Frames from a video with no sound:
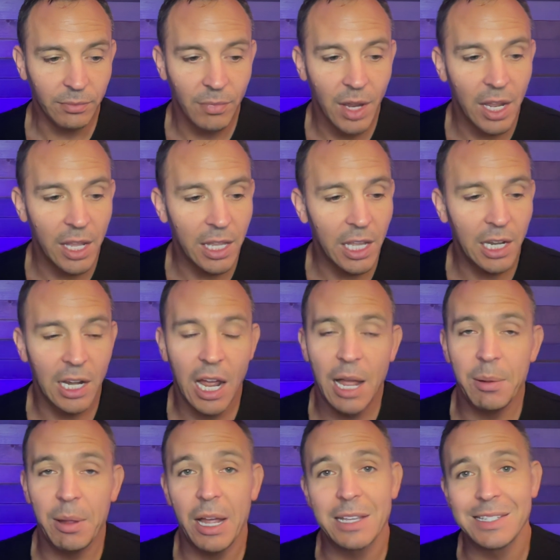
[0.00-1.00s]
again,
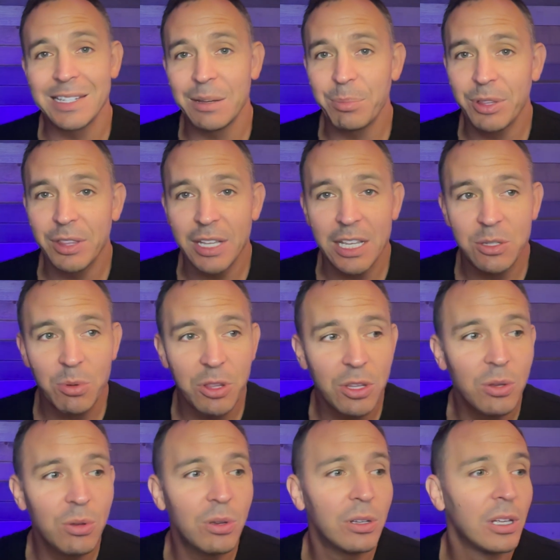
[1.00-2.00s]
I sympathize with
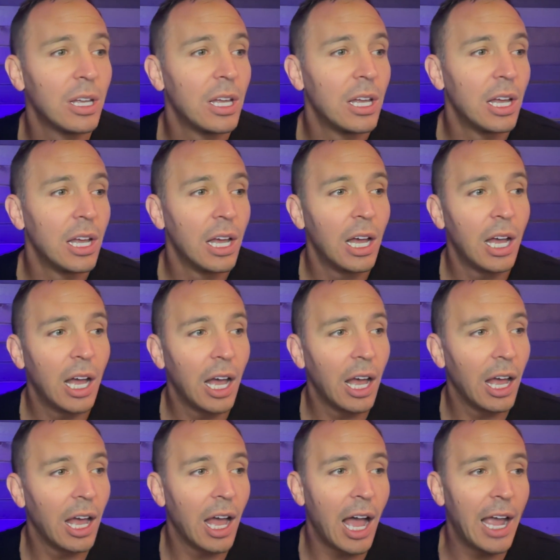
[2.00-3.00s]
you.
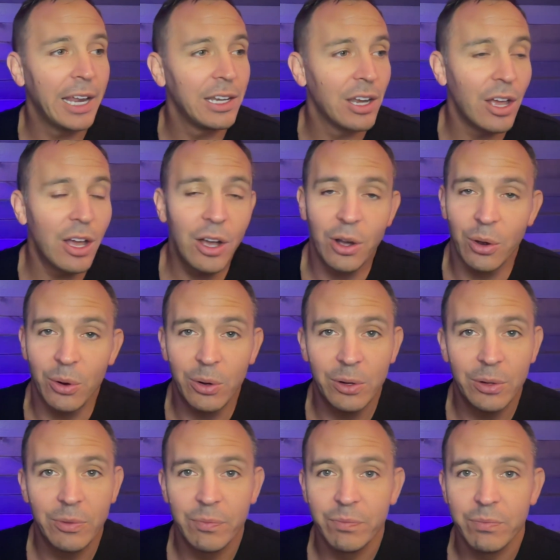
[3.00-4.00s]
I know
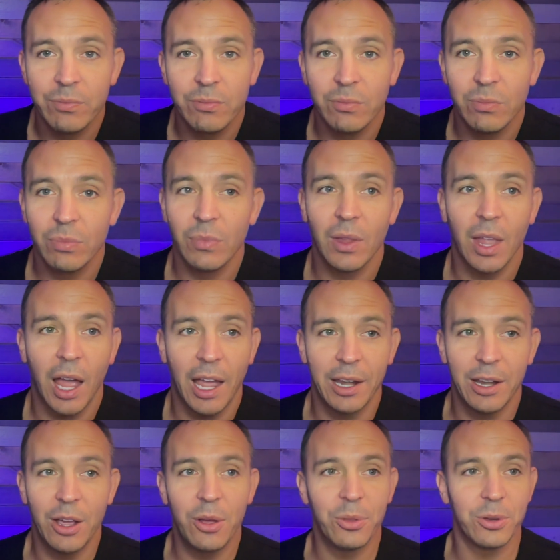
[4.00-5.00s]

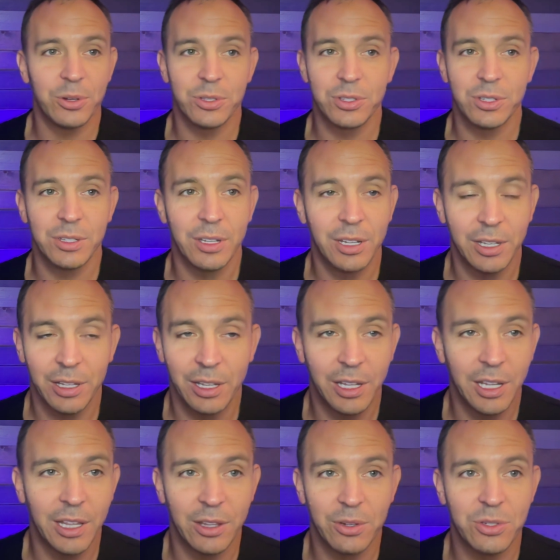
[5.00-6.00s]
there's
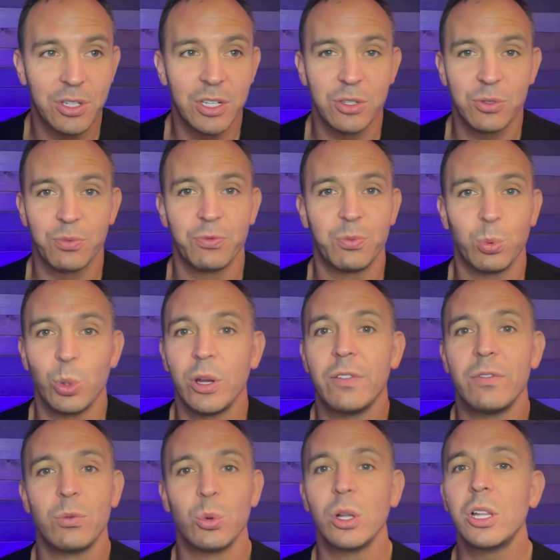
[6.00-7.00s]
this
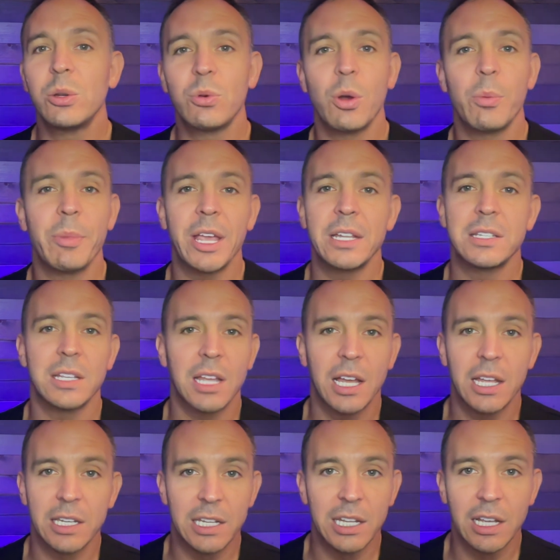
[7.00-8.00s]
really romantic
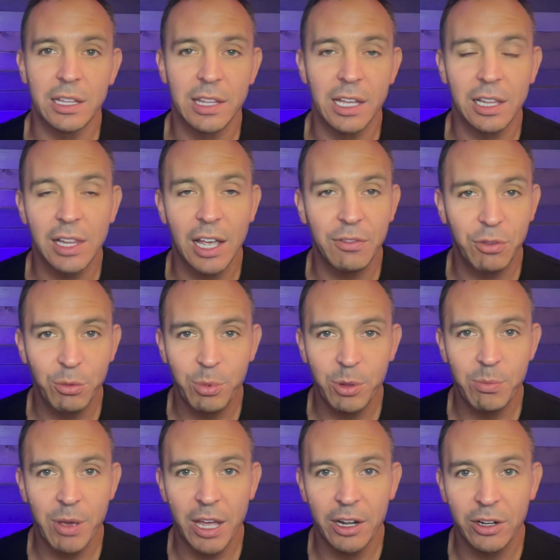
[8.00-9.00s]
idea that life will be
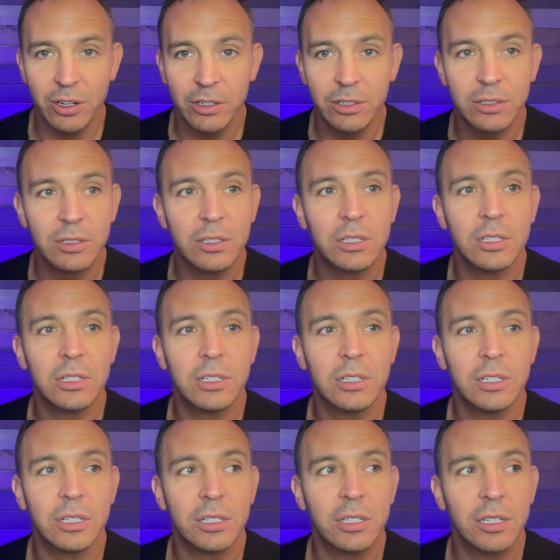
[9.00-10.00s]
better
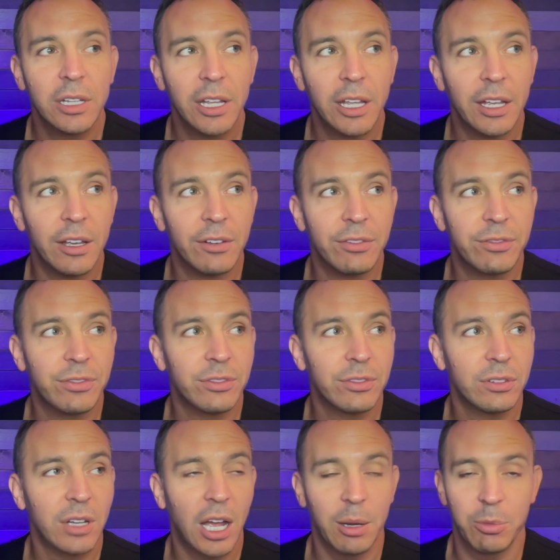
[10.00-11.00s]
if
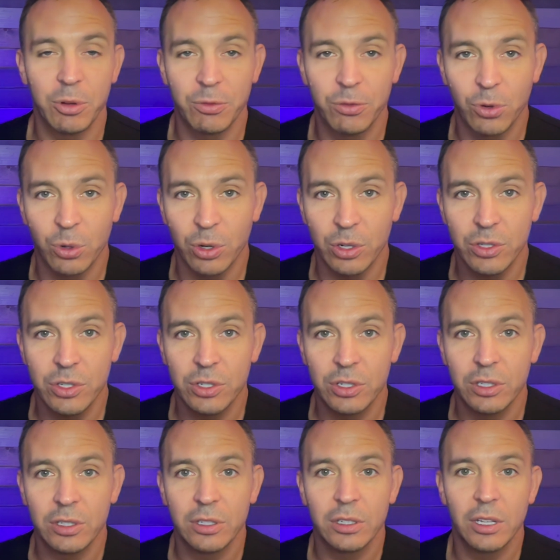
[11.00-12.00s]
I'm divorced.
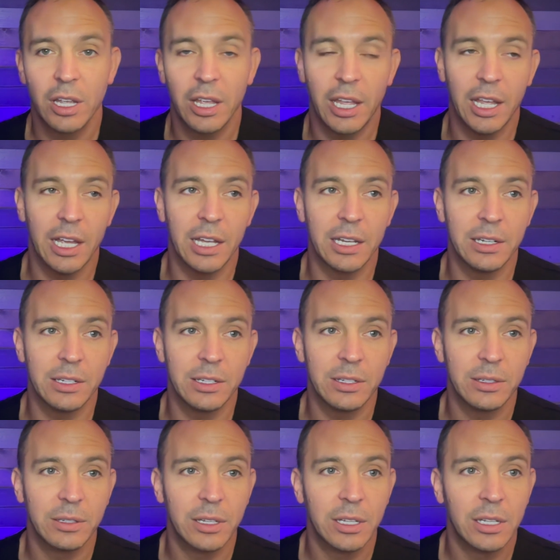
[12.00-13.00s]
And
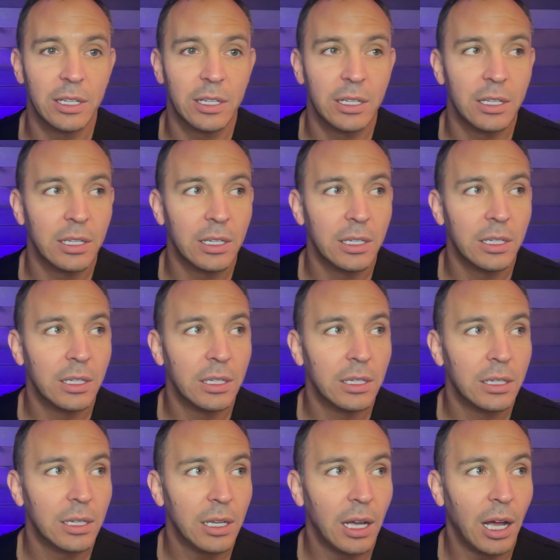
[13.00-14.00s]

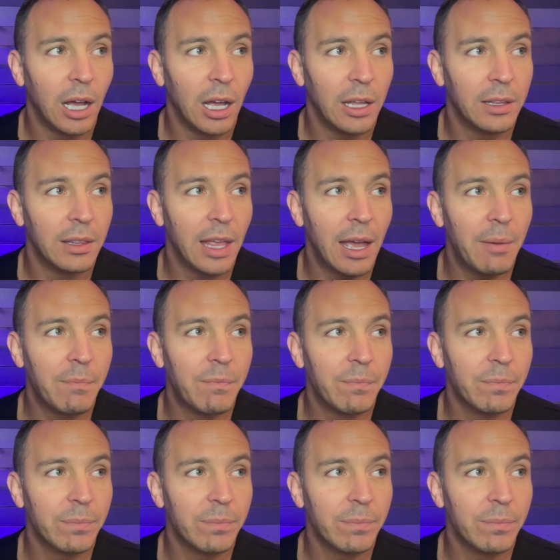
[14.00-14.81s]
that